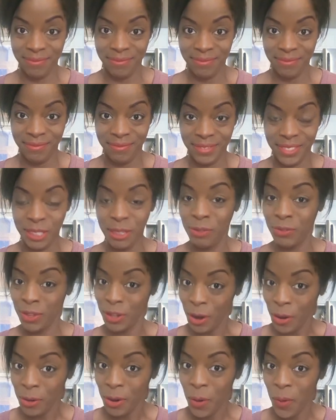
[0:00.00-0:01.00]
So if you
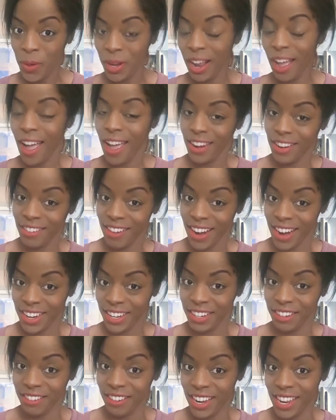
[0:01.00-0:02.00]
don't know what an honorary
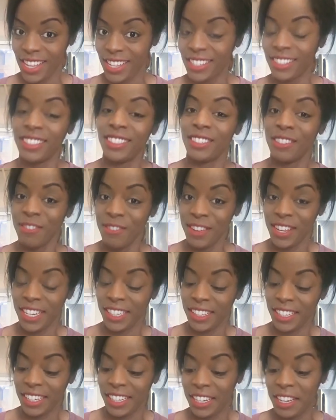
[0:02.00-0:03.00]
degree is, just go ahead and
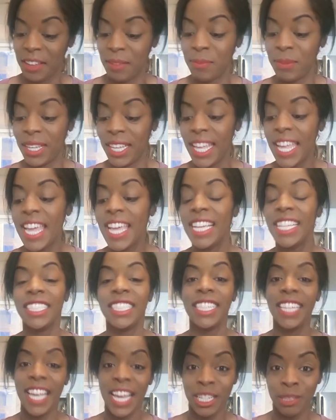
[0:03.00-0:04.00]
look it up. But
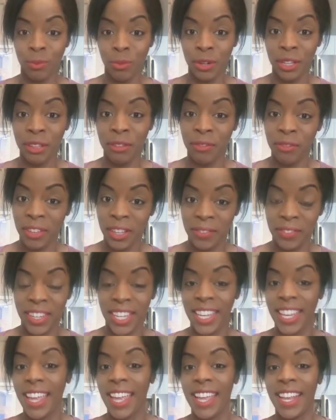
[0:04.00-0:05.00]
she has more than
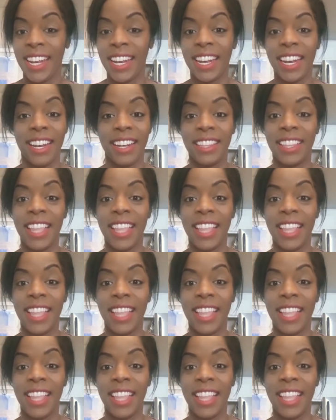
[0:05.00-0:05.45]
50, and that